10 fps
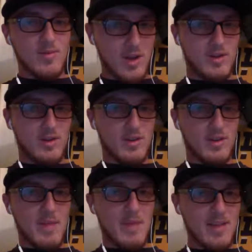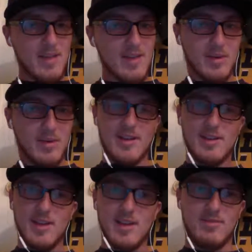if you do the math, would put us at
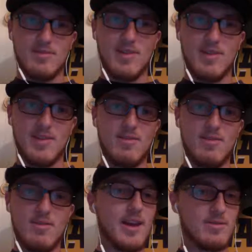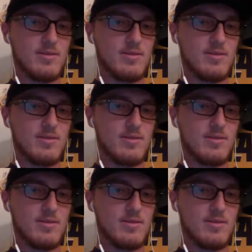6-5 right now.